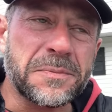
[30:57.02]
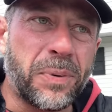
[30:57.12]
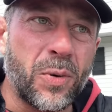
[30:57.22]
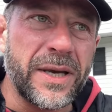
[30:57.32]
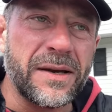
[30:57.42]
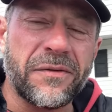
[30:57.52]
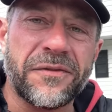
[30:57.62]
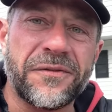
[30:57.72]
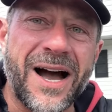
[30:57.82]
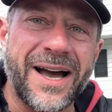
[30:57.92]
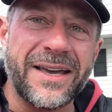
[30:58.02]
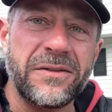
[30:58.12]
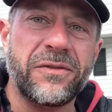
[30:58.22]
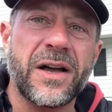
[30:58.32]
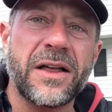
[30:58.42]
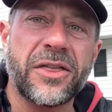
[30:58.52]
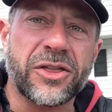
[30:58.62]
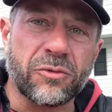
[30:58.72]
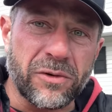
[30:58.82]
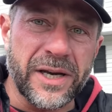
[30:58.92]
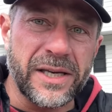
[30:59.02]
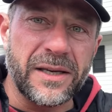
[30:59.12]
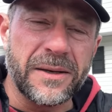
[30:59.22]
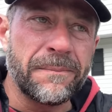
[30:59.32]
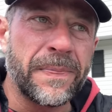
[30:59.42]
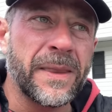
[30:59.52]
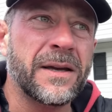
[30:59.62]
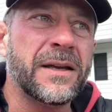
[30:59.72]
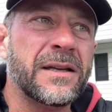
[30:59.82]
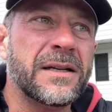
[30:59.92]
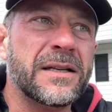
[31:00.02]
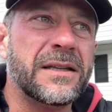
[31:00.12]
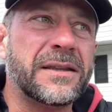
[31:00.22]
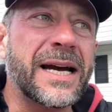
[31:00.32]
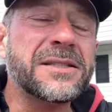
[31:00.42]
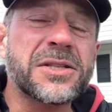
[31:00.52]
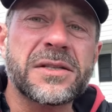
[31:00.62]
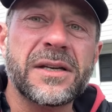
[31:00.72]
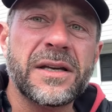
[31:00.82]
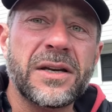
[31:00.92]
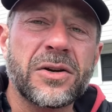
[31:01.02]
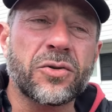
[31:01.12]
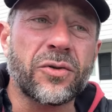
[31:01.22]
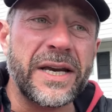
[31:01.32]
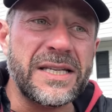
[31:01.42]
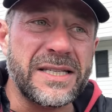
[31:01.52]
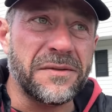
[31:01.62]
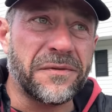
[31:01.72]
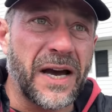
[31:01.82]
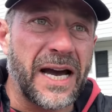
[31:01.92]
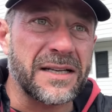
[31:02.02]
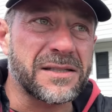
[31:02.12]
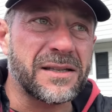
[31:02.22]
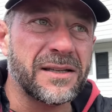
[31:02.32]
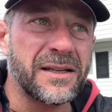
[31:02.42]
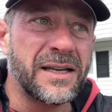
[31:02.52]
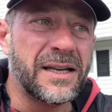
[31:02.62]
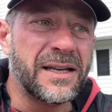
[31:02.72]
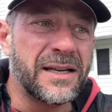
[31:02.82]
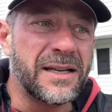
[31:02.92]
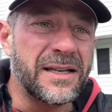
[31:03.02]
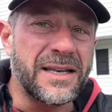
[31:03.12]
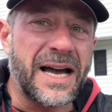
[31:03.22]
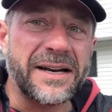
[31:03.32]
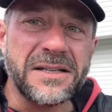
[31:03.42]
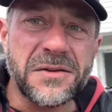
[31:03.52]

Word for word: point five three. That's crazy fast. Not as